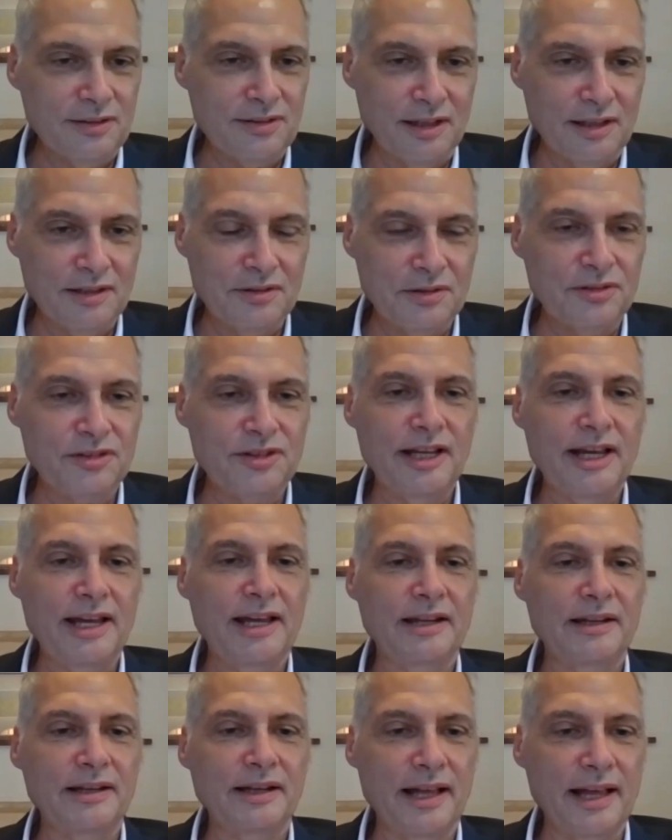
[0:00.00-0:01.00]

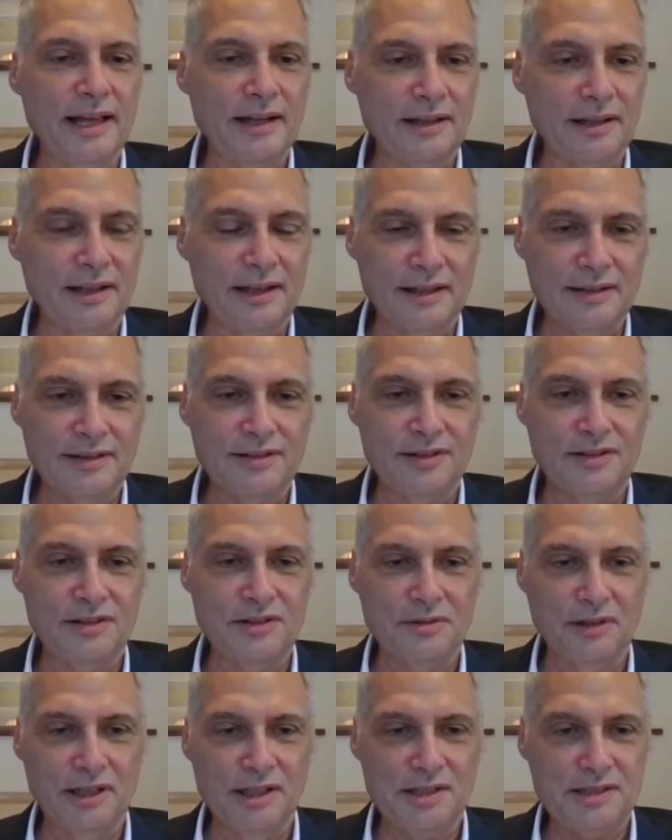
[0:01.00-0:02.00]
understand and analyze
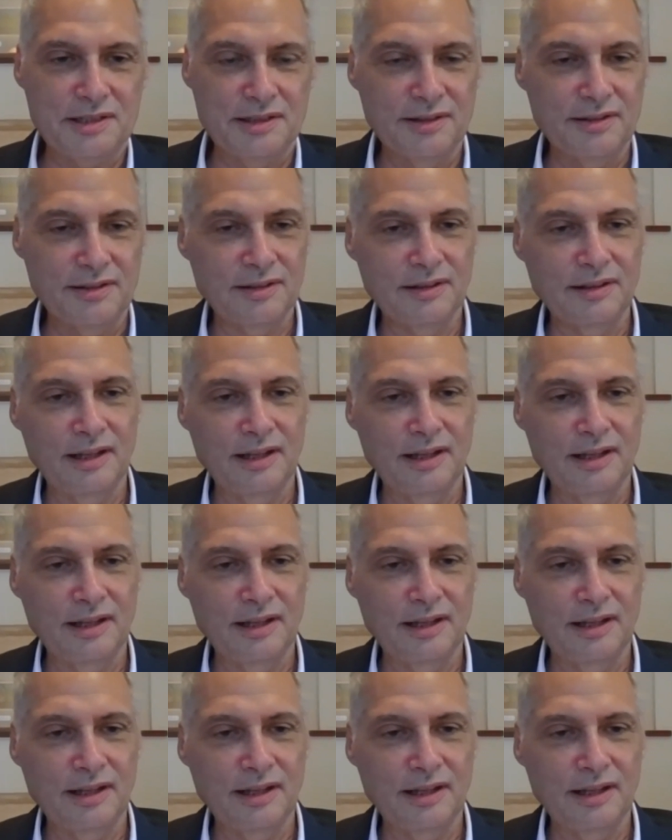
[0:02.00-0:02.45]
situations and,